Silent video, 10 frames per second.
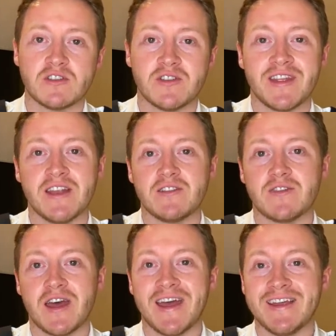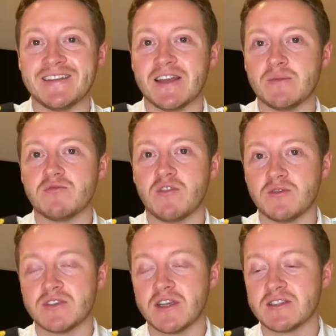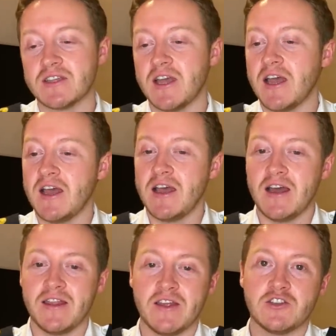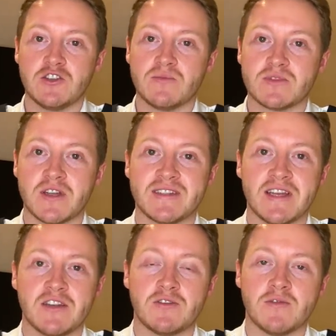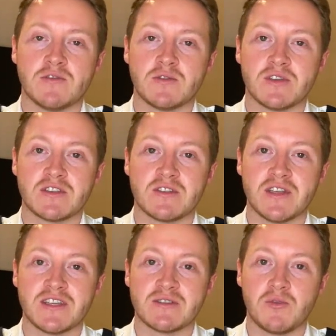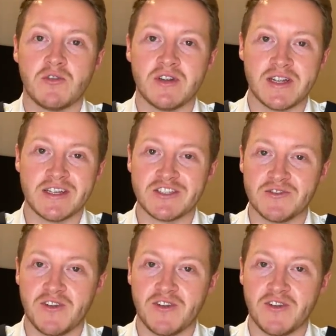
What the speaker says: So at the end of that 8-day process, I then jumped on a tender over to the Explorer, as you're